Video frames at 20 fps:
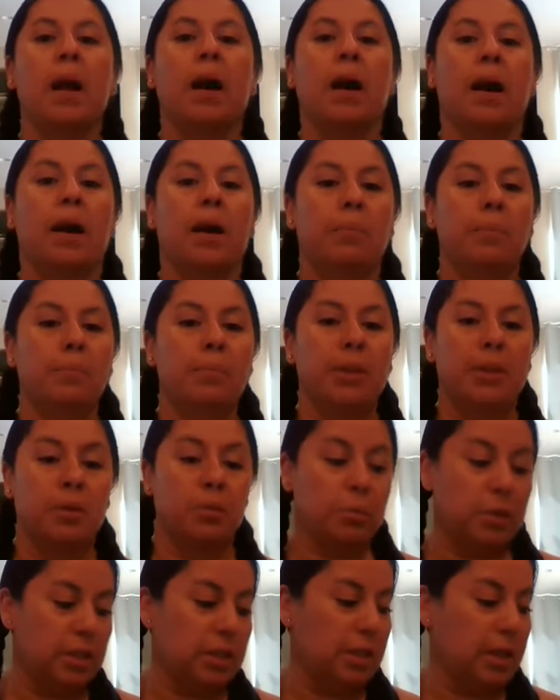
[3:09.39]
But the
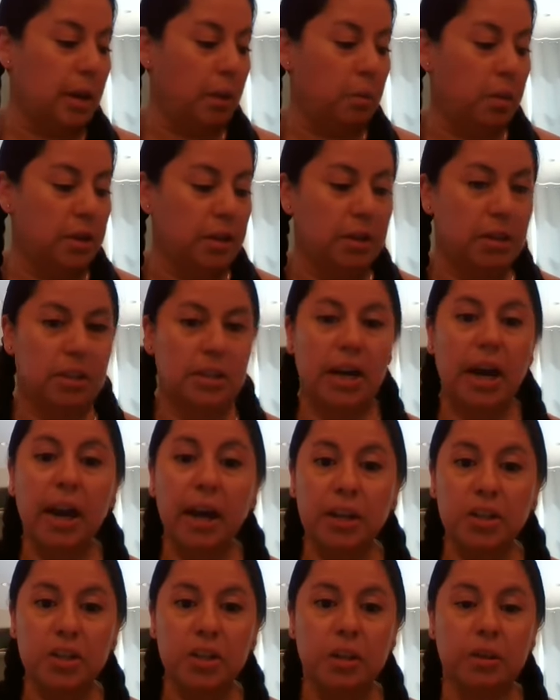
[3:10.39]
reason I wanted to
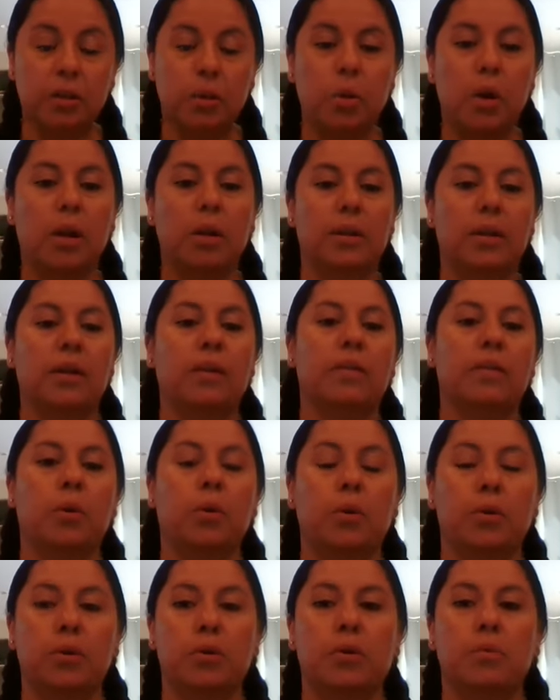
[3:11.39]
touch on the quality of the
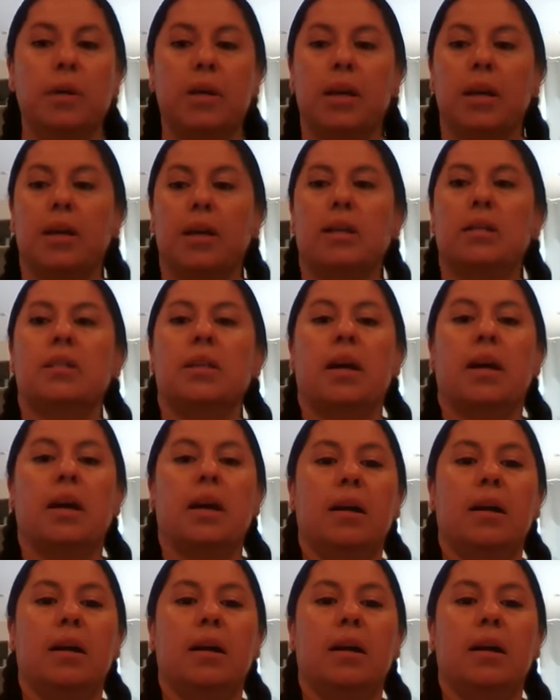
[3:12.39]
oils because,